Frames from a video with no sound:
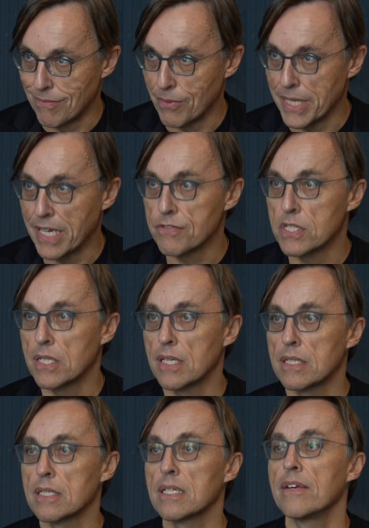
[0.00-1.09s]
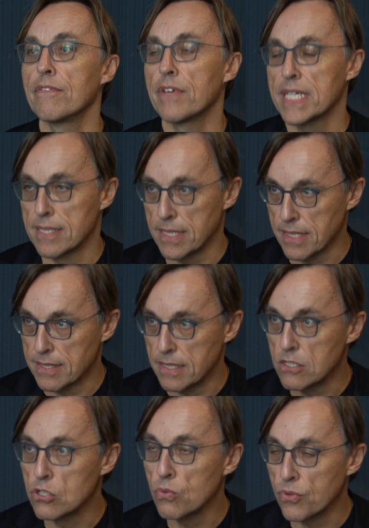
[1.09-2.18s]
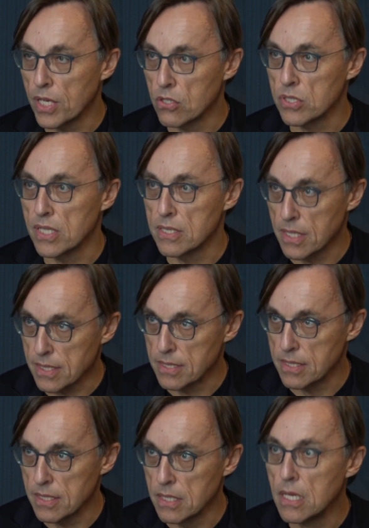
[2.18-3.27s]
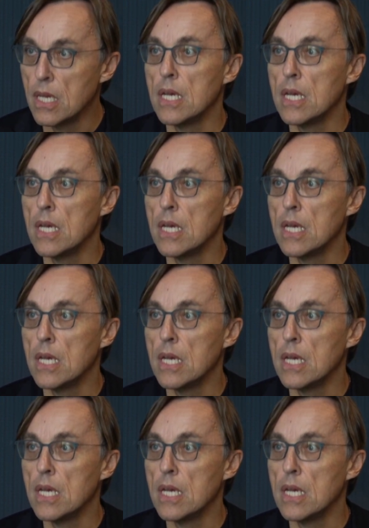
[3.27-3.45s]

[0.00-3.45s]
We have started investing since 2016